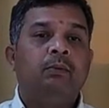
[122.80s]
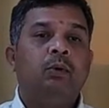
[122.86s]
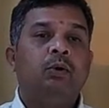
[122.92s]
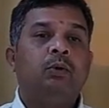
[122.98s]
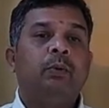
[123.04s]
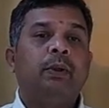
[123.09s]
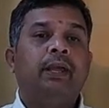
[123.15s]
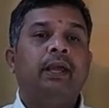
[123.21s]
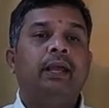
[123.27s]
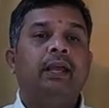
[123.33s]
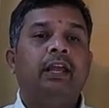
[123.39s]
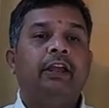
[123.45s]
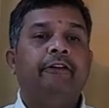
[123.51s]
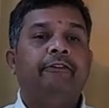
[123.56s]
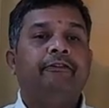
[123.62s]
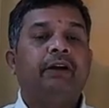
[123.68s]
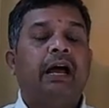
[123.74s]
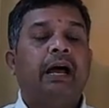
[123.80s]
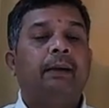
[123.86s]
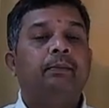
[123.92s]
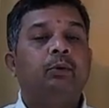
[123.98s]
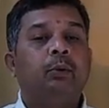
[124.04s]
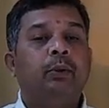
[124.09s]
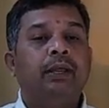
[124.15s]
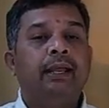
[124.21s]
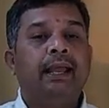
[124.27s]
more way, if I am
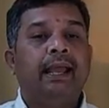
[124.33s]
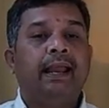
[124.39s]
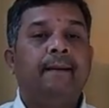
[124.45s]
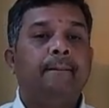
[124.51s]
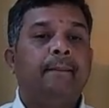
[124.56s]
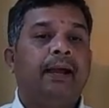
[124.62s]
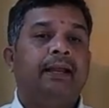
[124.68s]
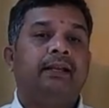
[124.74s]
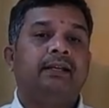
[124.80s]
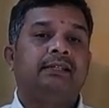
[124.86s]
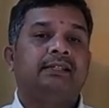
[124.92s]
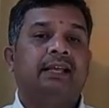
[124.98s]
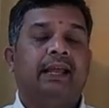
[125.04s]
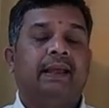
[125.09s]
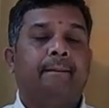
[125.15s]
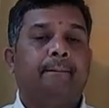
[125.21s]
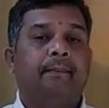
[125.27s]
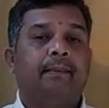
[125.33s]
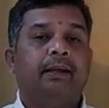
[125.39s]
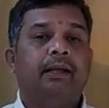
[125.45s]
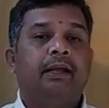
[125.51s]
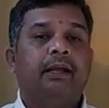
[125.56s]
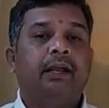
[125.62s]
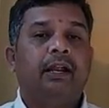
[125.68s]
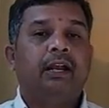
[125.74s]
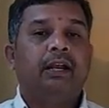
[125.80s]
doing n minus m,
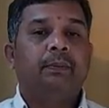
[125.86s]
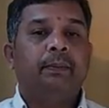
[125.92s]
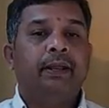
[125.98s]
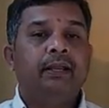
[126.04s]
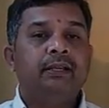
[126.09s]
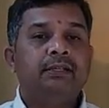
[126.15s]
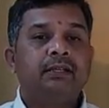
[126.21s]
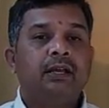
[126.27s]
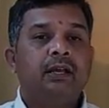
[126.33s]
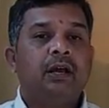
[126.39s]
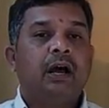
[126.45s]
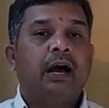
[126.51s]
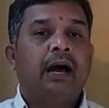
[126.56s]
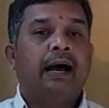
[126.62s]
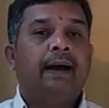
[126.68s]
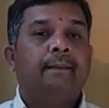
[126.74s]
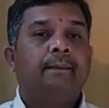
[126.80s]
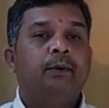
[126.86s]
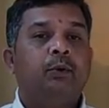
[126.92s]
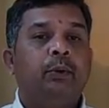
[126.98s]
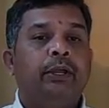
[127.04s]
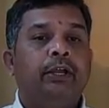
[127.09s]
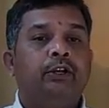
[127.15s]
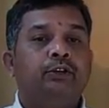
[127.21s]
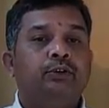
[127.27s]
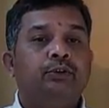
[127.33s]
it means I am
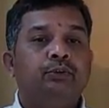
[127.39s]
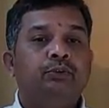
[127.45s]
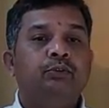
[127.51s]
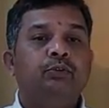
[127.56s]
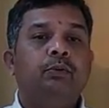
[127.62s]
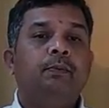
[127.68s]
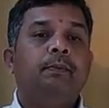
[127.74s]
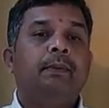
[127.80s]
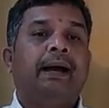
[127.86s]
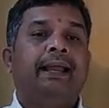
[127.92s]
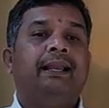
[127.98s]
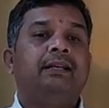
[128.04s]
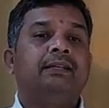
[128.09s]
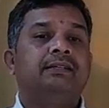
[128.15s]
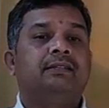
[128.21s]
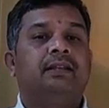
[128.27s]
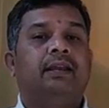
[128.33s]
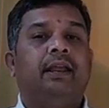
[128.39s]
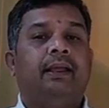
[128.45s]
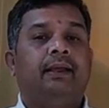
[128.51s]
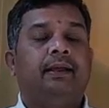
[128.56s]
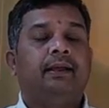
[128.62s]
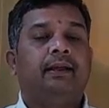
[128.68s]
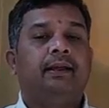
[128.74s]
doing 2 minus 3.